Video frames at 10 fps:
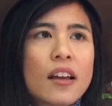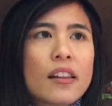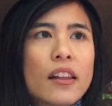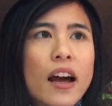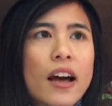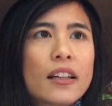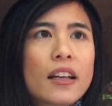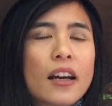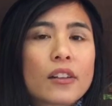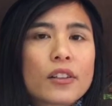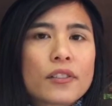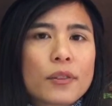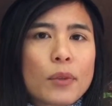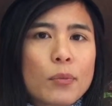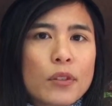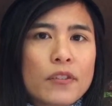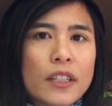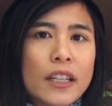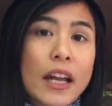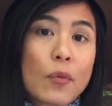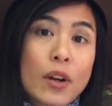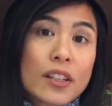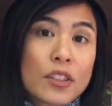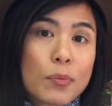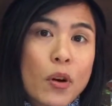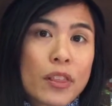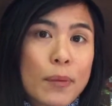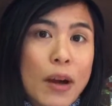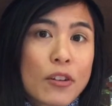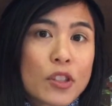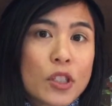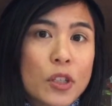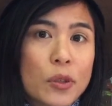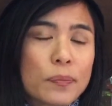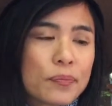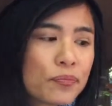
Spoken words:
that I learned from the movie, and I wanted to point them out to you.